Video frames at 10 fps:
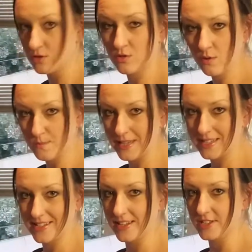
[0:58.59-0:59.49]
Do not
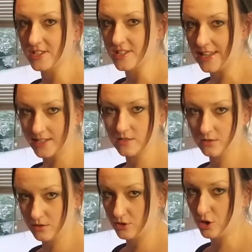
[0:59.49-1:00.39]
mix it, just let it
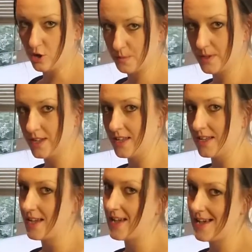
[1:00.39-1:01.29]
do its job
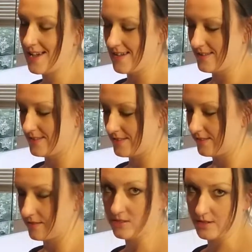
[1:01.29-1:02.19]
and
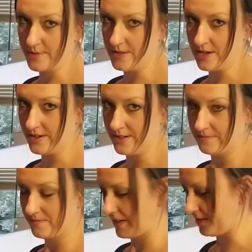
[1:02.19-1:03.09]
just keep an eye on it
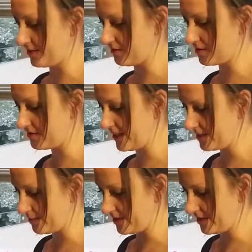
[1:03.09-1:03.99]
because it could
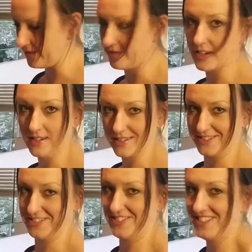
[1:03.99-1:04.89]
create a a fire
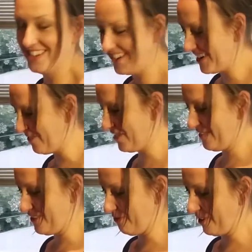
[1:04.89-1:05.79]
hazard. I've
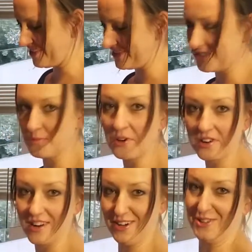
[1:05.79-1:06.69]
done that once, the
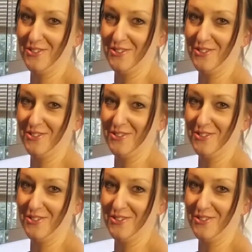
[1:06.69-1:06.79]
smoke alarm